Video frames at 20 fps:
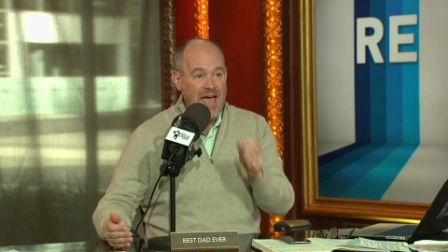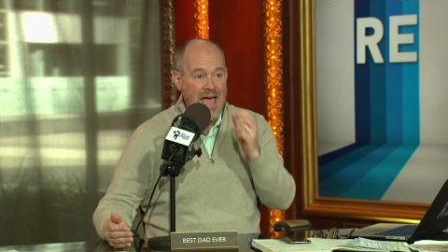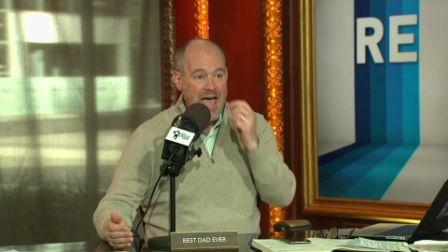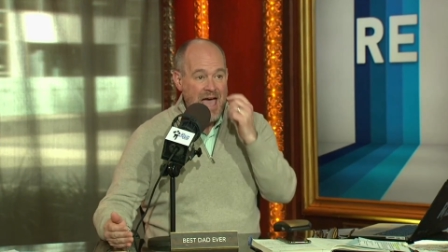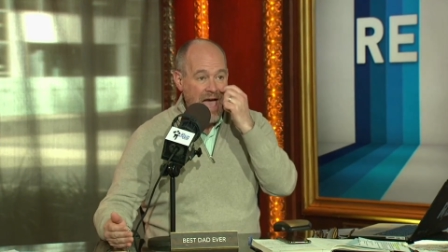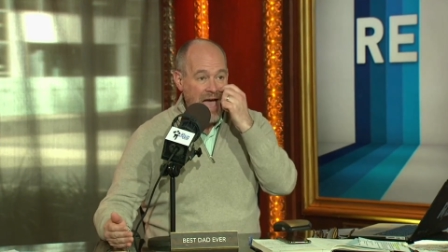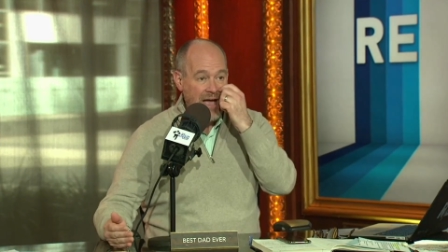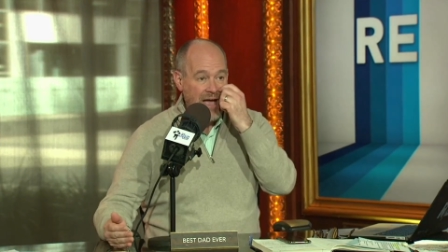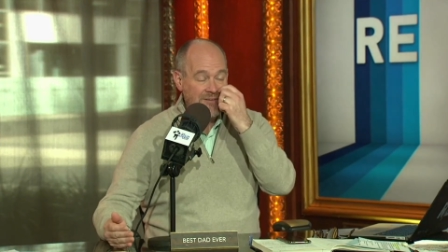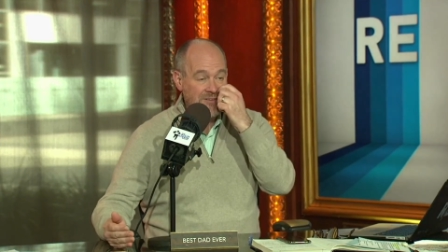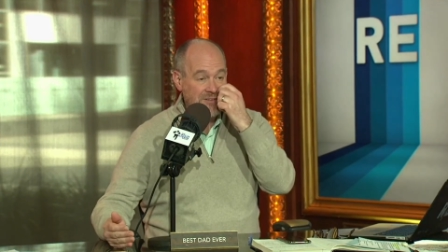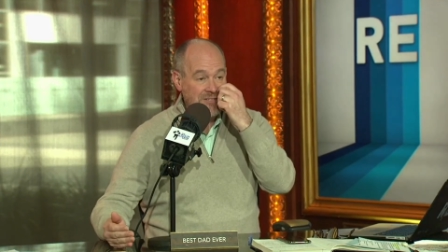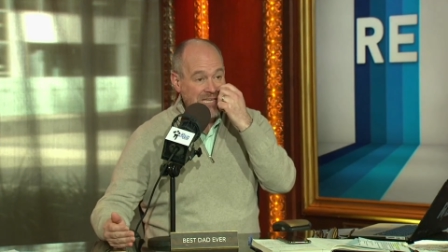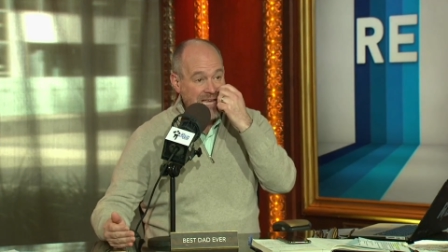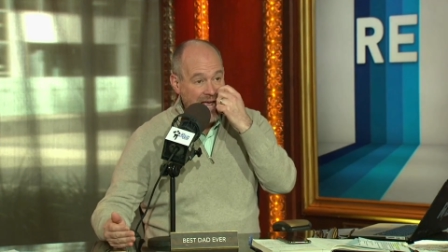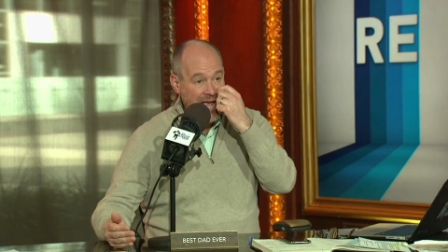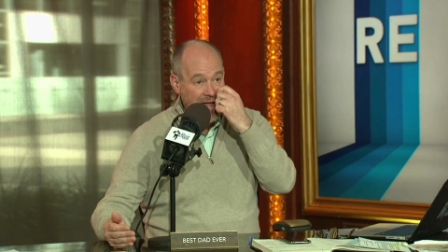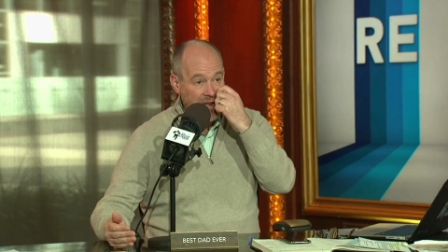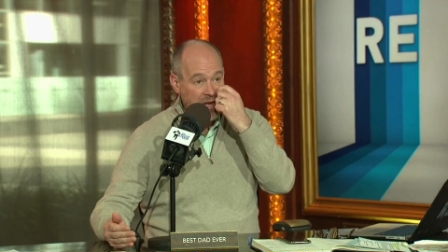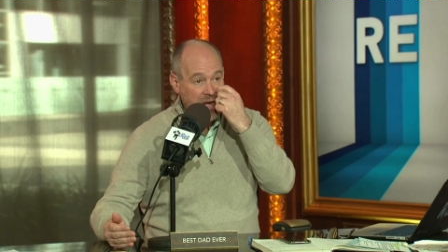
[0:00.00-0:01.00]
act,
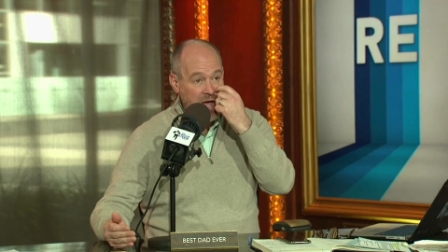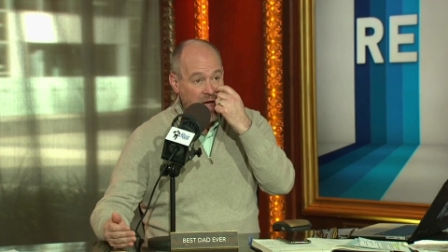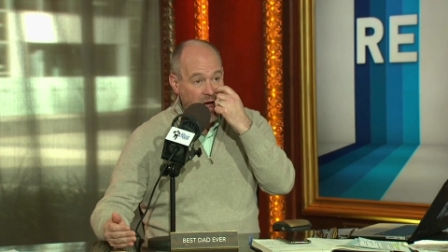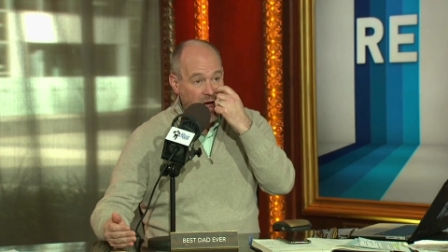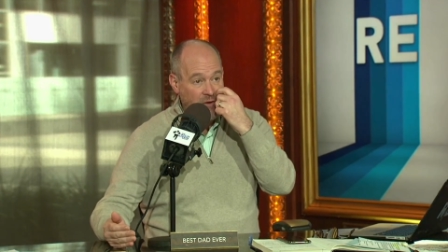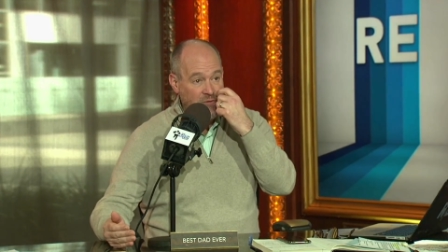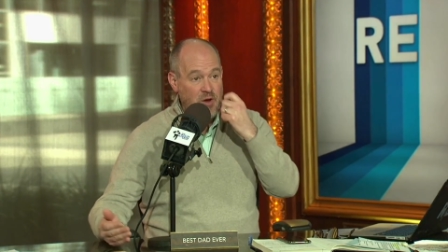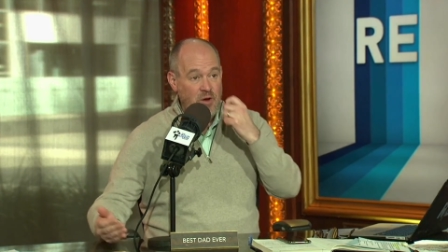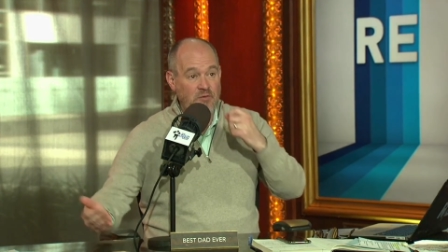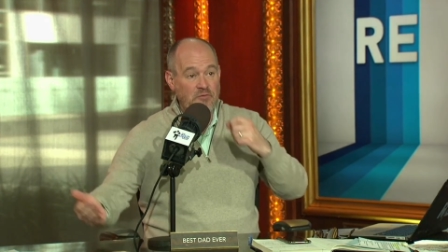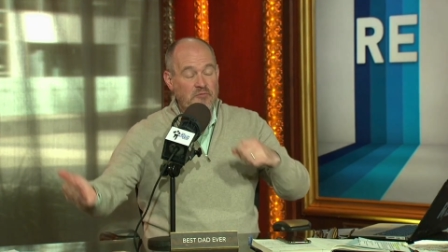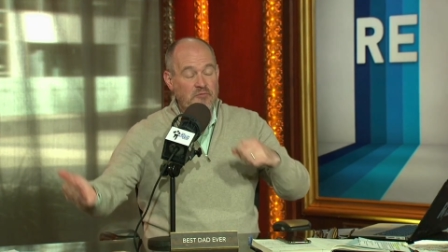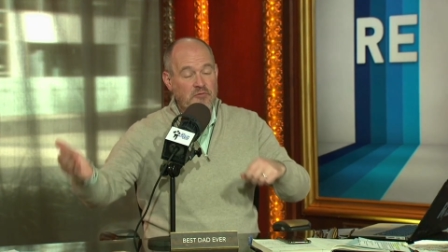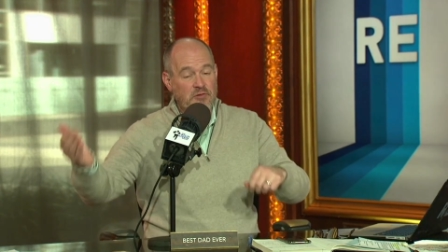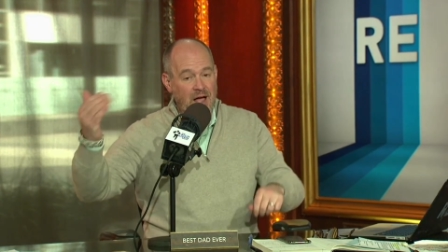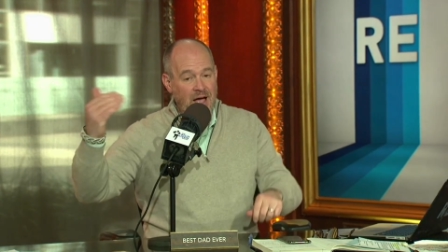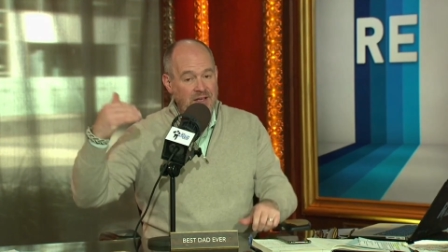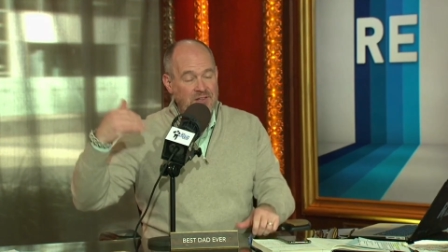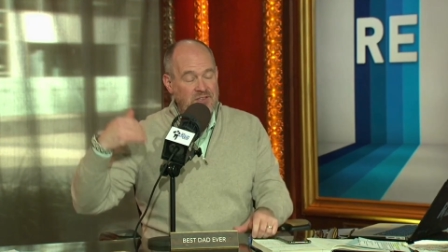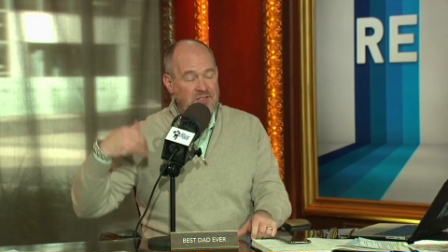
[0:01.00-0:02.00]
talent, however,
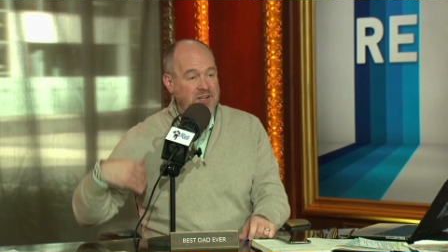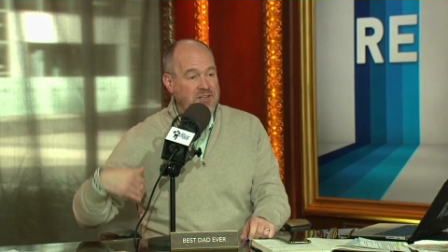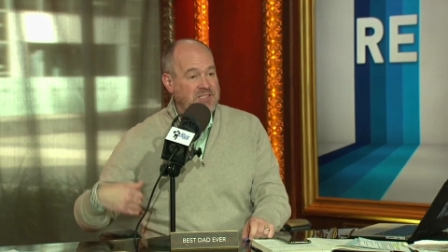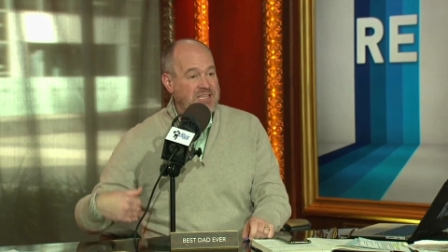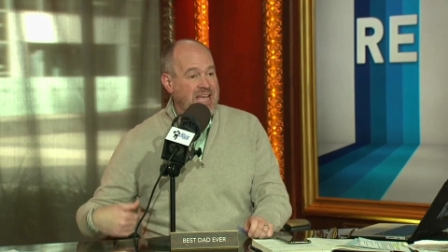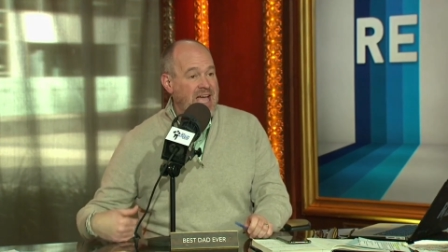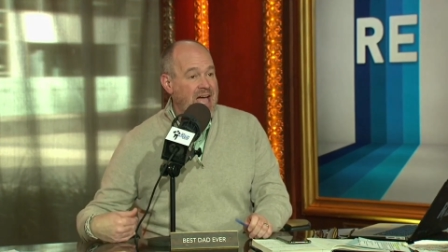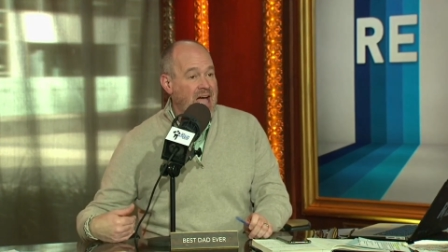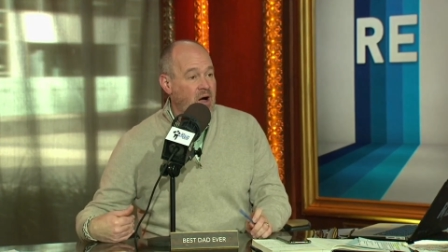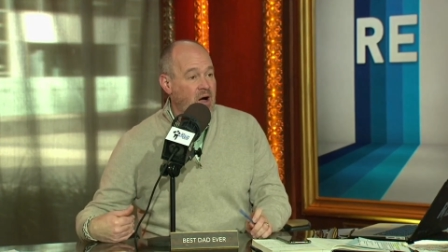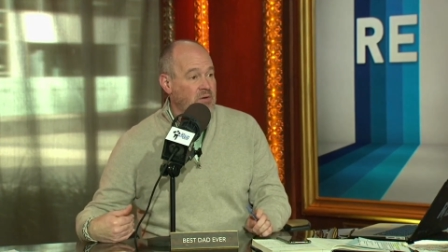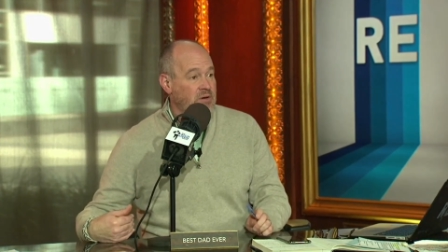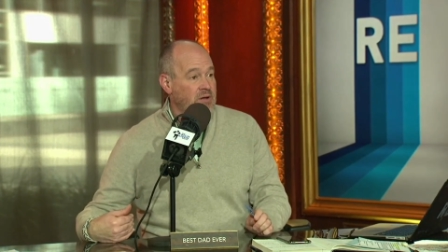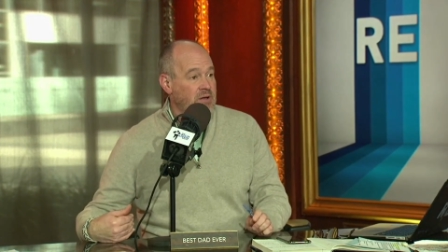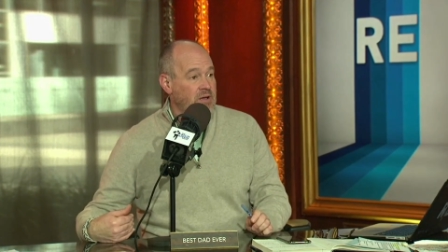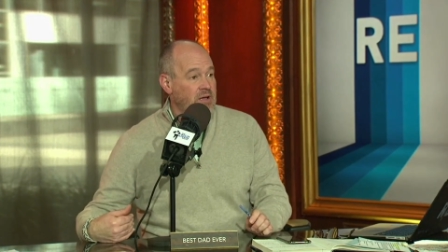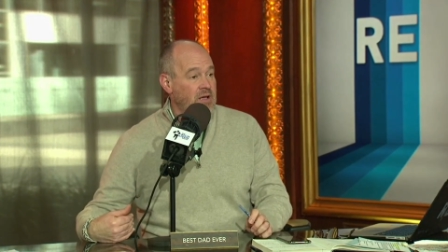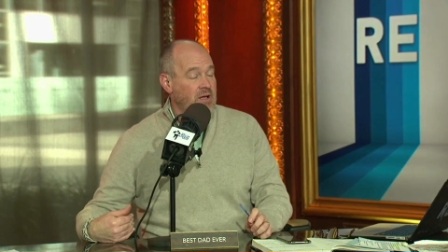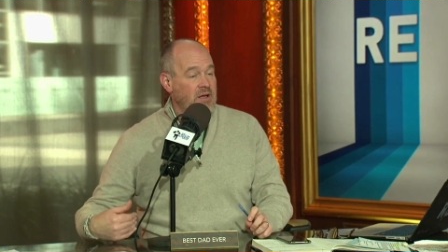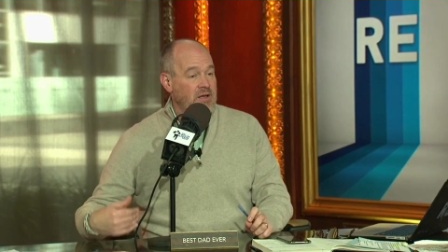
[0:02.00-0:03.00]
flies into town,
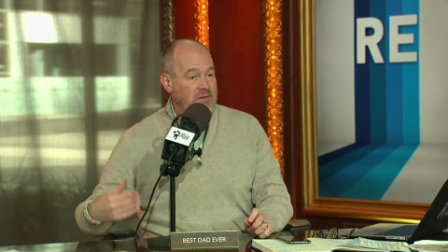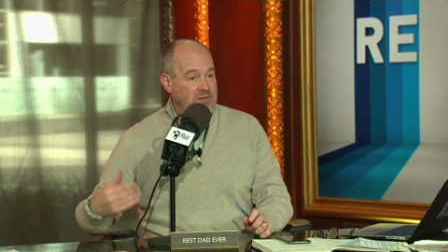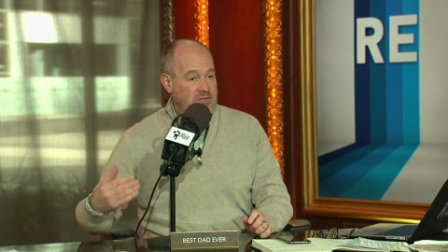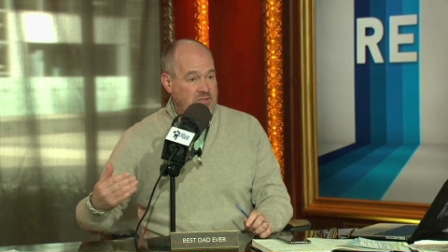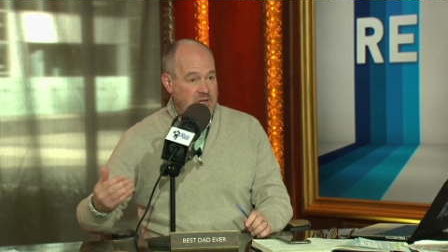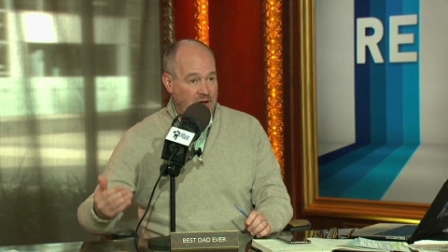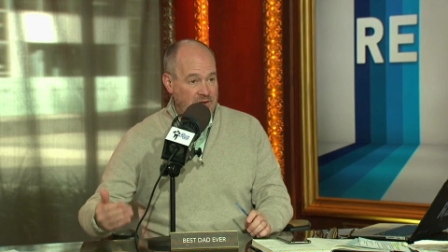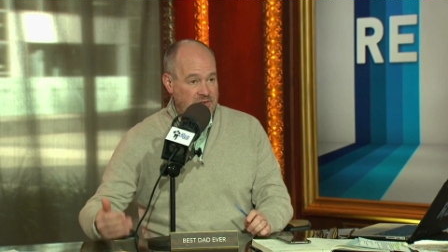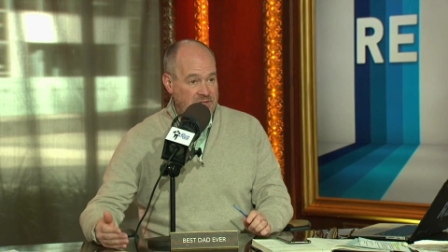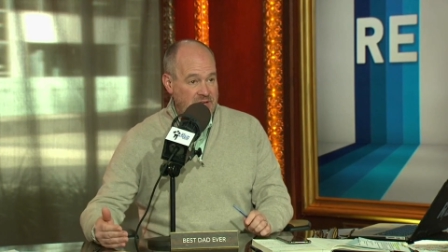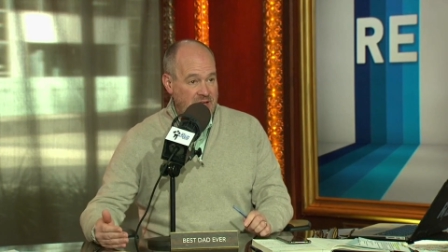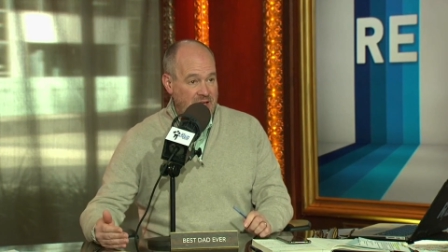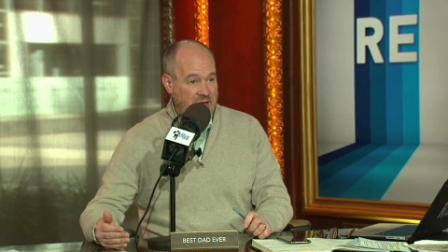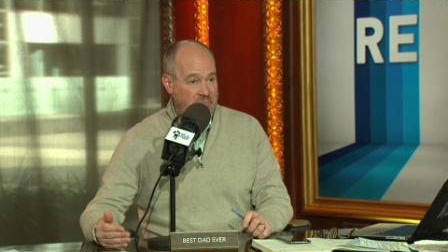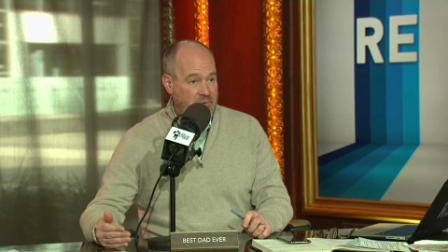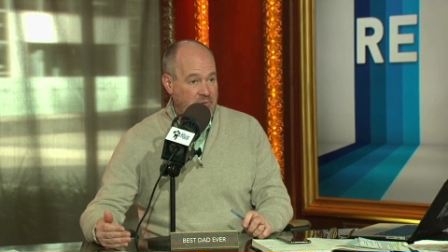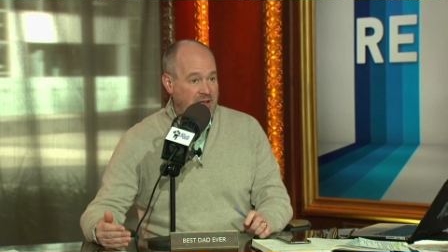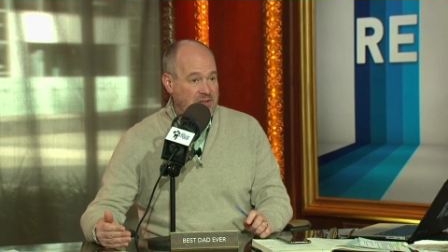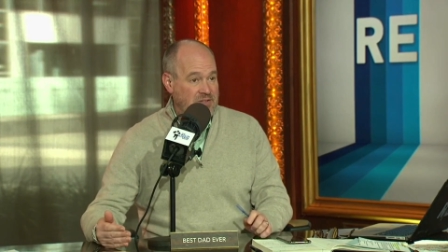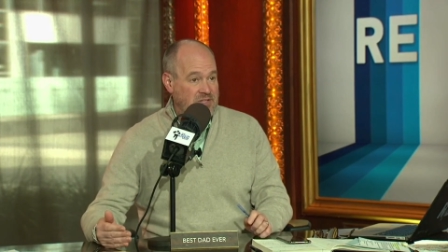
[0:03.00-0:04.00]
does a
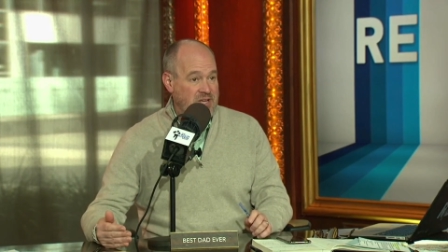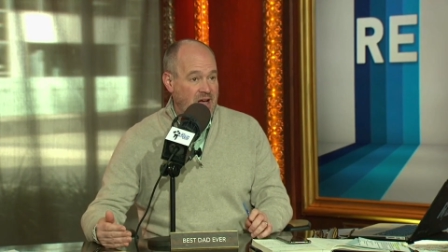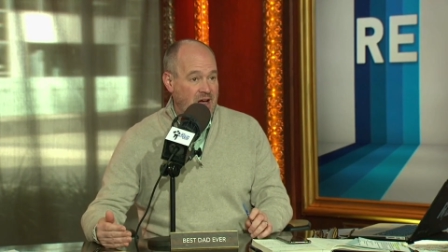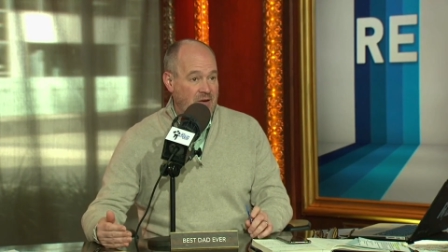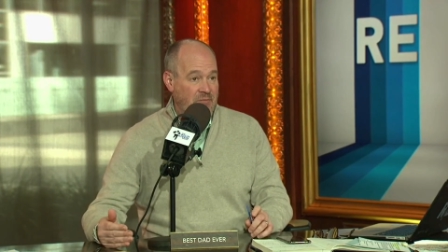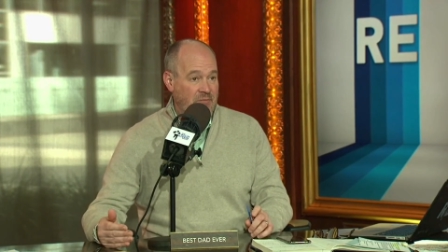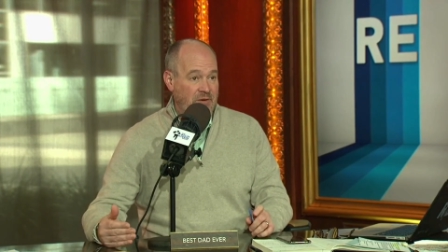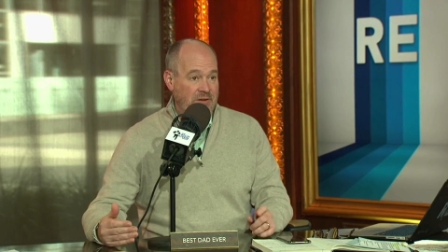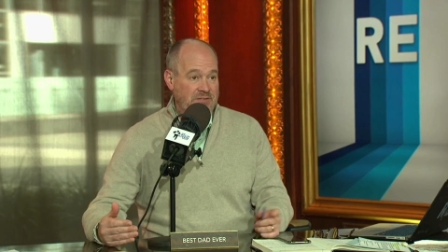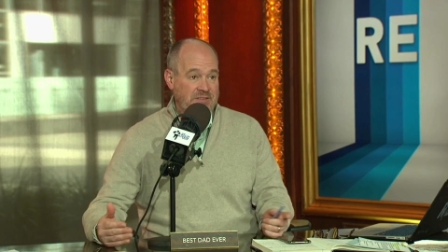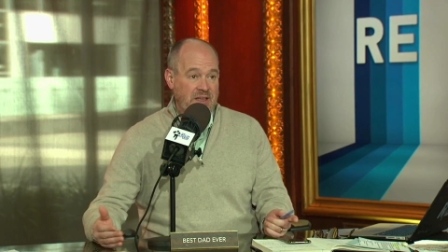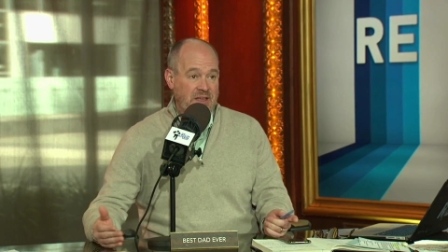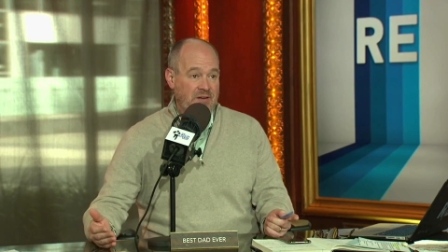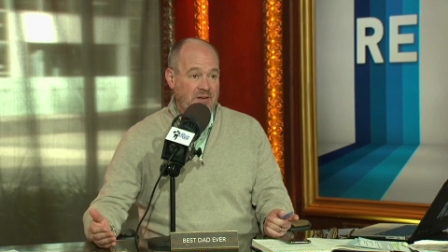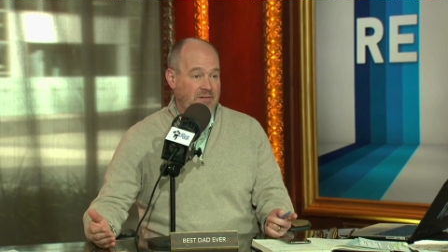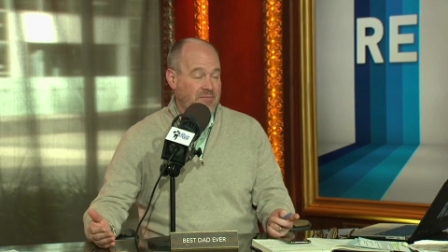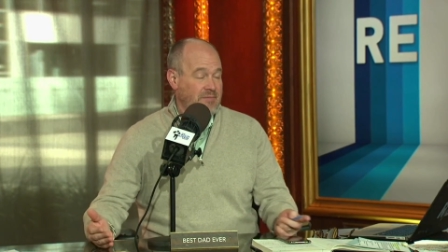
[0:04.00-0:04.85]
press conference that